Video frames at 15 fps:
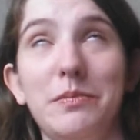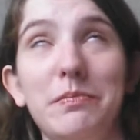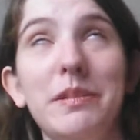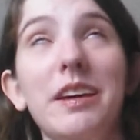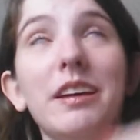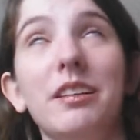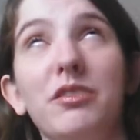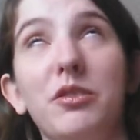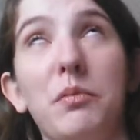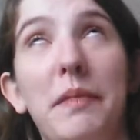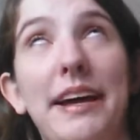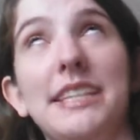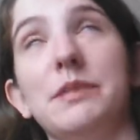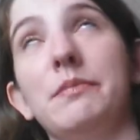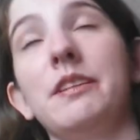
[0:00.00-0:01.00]
me
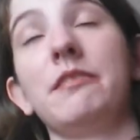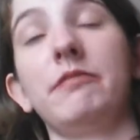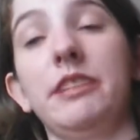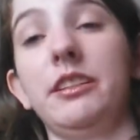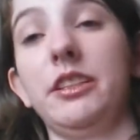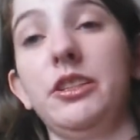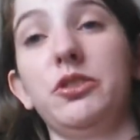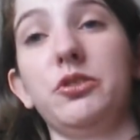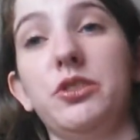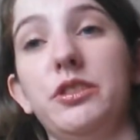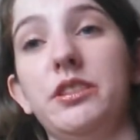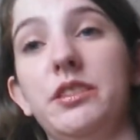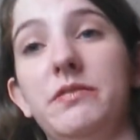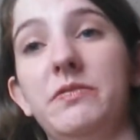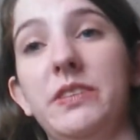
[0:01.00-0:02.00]
of
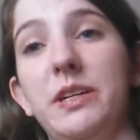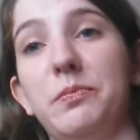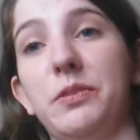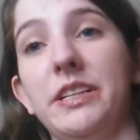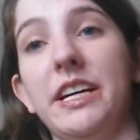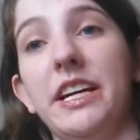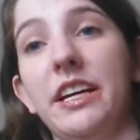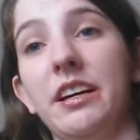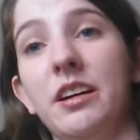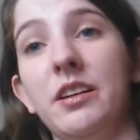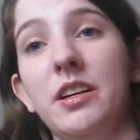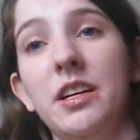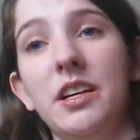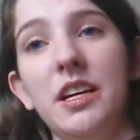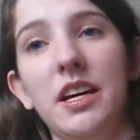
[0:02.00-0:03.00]
Lelouch v. Britannia.
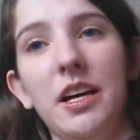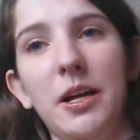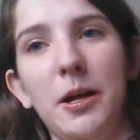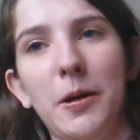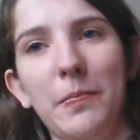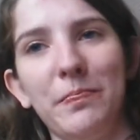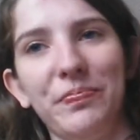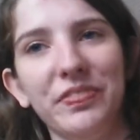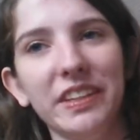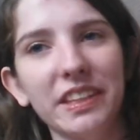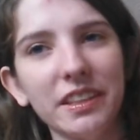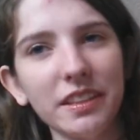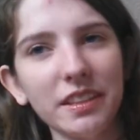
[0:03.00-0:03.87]
My